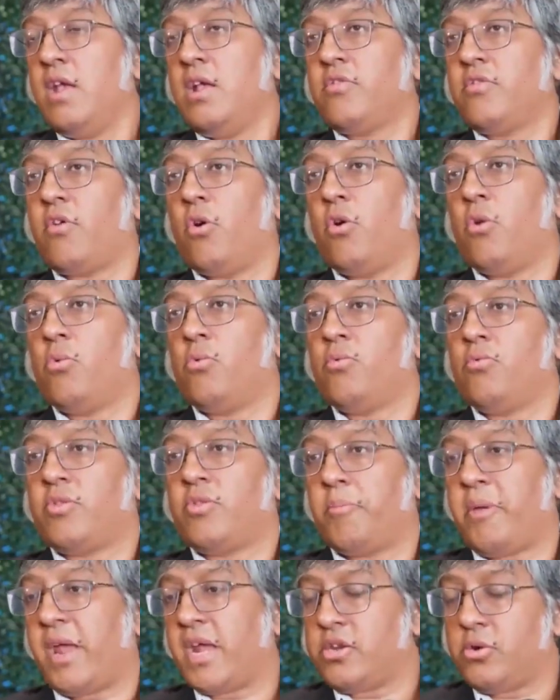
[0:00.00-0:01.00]
So
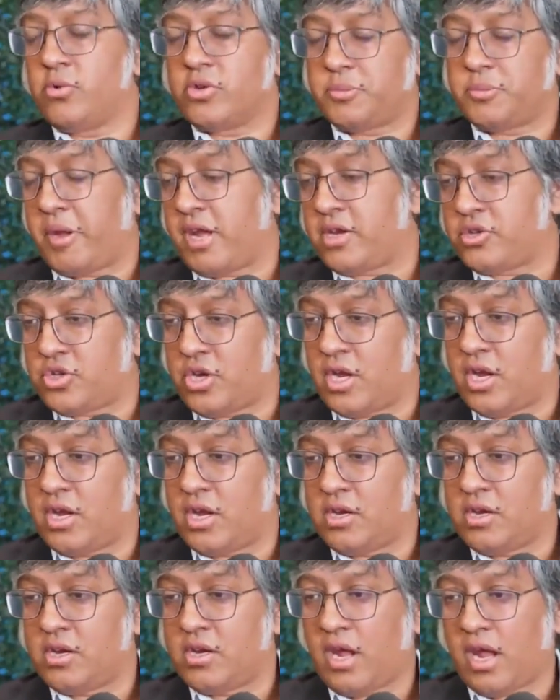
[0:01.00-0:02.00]
the Bantu
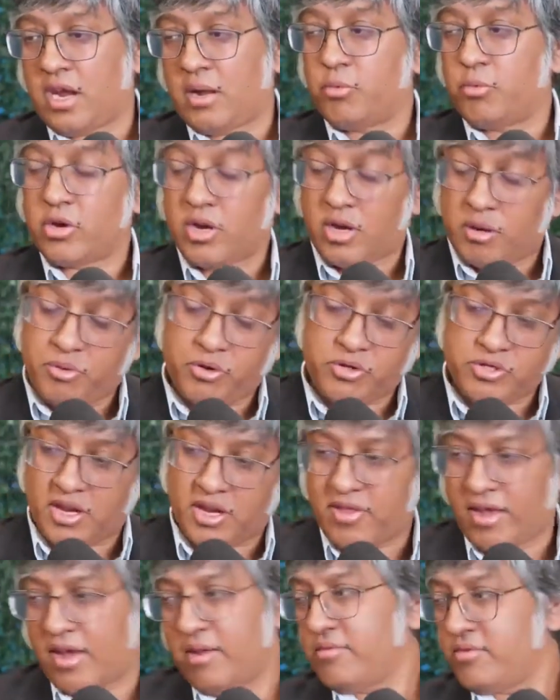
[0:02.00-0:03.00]
expansion, and I'm working on a post
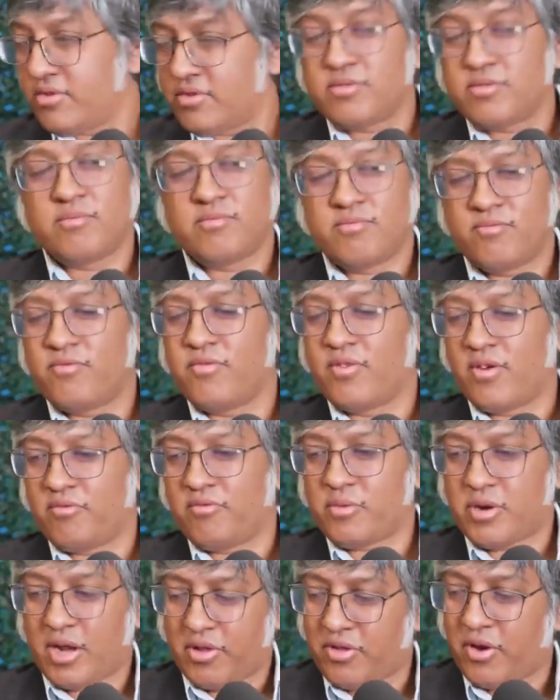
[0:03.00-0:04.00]
on that, just for
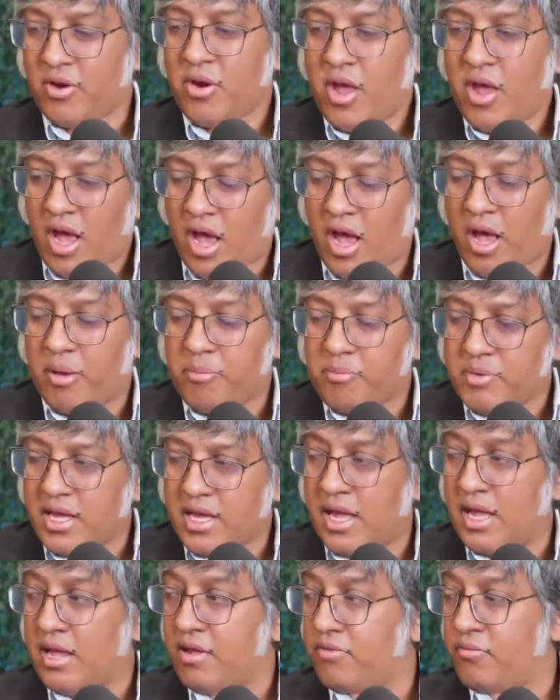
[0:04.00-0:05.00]
everyone out there,
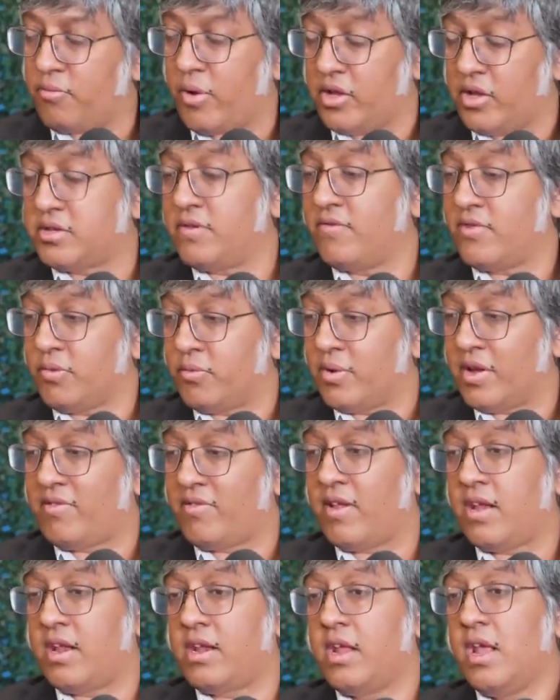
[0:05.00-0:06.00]
is relatively
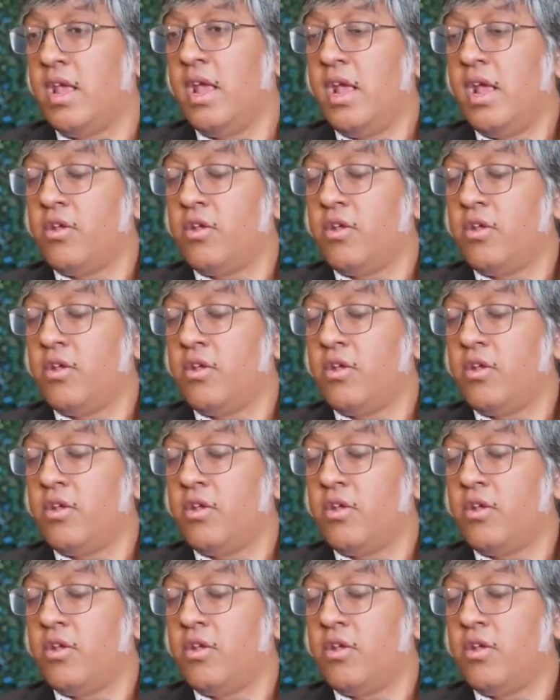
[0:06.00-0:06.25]
recent.